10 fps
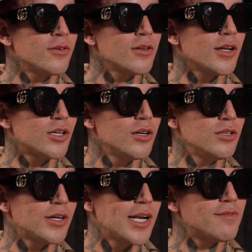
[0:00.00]
Like
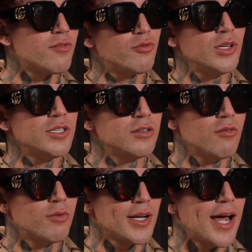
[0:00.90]
you can never really
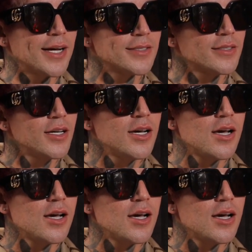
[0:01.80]
relax.